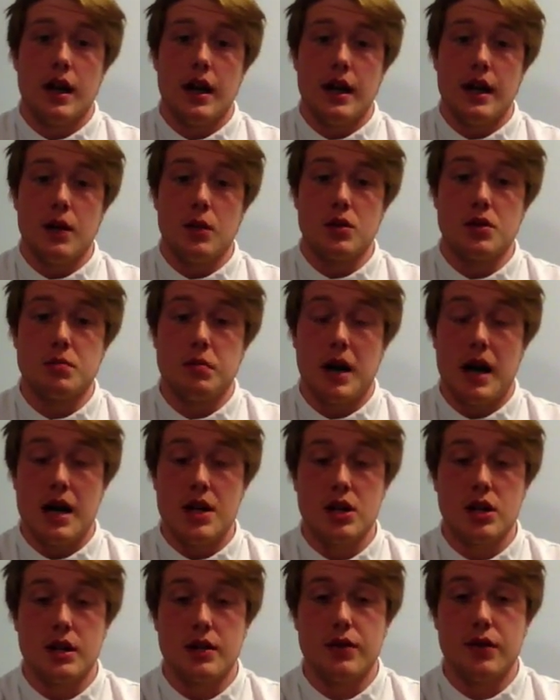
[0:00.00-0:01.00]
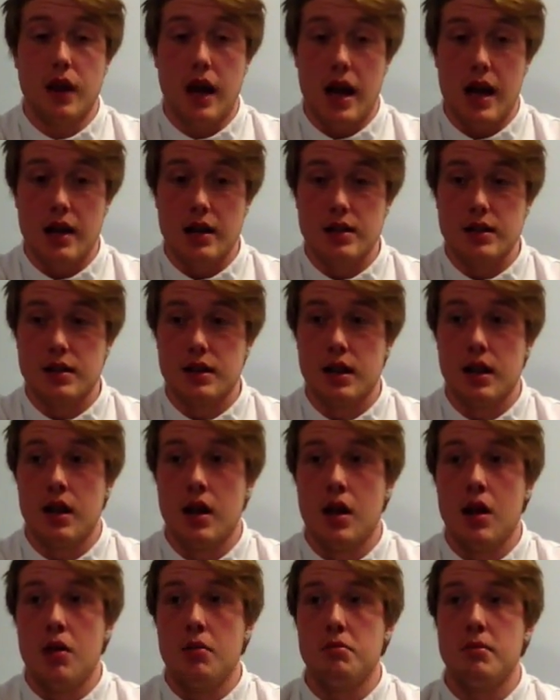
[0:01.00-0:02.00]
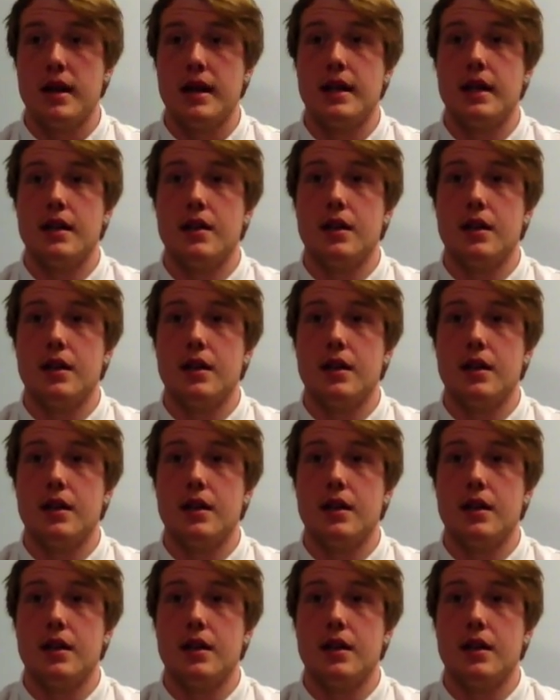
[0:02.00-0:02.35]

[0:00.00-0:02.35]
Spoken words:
it was partially flexed, meaning